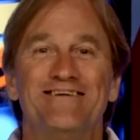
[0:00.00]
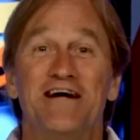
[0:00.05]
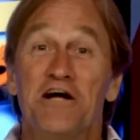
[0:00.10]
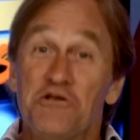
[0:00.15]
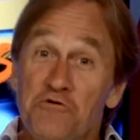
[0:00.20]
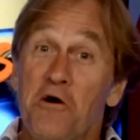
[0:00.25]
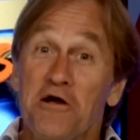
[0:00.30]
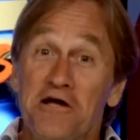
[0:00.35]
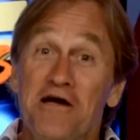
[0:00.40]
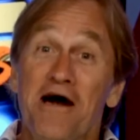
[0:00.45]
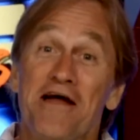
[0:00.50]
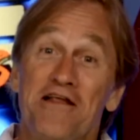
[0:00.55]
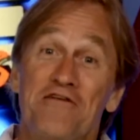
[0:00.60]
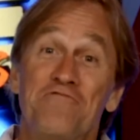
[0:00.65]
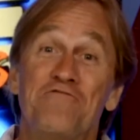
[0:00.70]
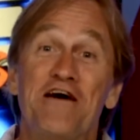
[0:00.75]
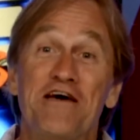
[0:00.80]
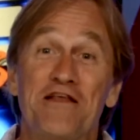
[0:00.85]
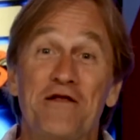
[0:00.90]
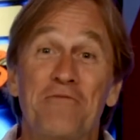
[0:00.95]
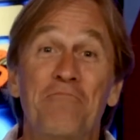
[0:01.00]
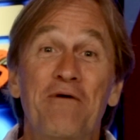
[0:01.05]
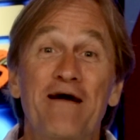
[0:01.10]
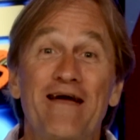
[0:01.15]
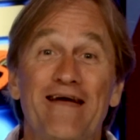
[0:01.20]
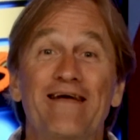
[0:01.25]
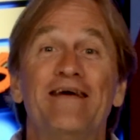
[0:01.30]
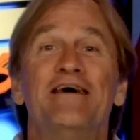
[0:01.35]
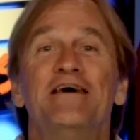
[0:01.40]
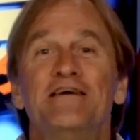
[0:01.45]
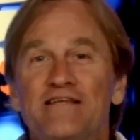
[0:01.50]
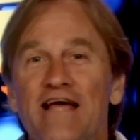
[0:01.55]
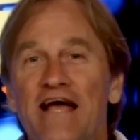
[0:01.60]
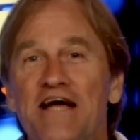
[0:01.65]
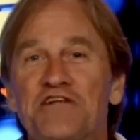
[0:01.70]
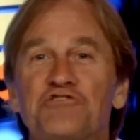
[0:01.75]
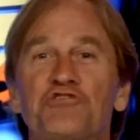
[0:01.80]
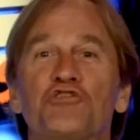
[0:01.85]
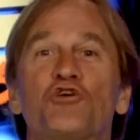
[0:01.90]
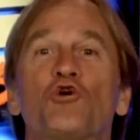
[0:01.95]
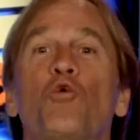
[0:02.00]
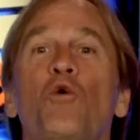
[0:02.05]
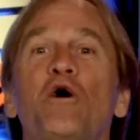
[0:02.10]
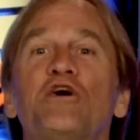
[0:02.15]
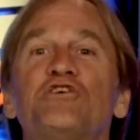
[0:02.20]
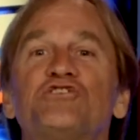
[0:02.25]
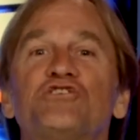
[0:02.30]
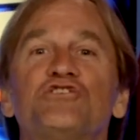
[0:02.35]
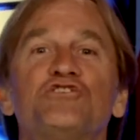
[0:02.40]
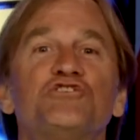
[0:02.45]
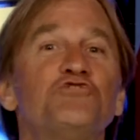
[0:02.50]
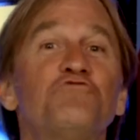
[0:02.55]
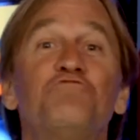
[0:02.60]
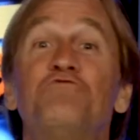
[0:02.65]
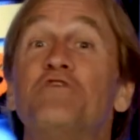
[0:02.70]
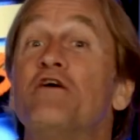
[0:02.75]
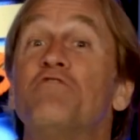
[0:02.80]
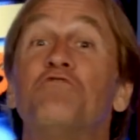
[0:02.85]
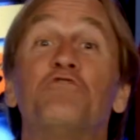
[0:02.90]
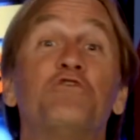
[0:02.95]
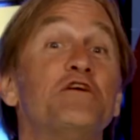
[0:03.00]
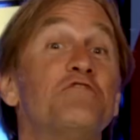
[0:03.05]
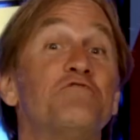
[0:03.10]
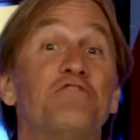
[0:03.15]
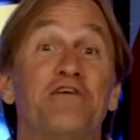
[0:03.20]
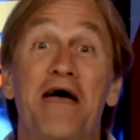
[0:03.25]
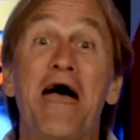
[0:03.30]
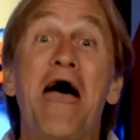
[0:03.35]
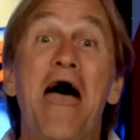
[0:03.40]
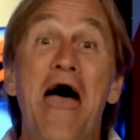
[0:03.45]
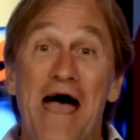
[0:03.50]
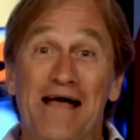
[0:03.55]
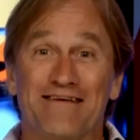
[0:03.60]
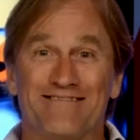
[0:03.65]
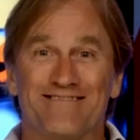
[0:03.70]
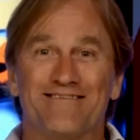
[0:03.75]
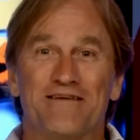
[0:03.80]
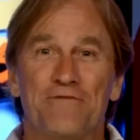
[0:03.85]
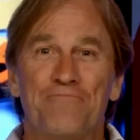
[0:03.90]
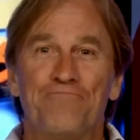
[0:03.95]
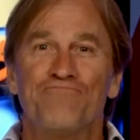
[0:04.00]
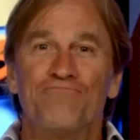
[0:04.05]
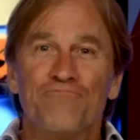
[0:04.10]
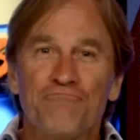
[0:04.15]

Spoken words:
That's why God invented me, to answer the questions you've never even asked.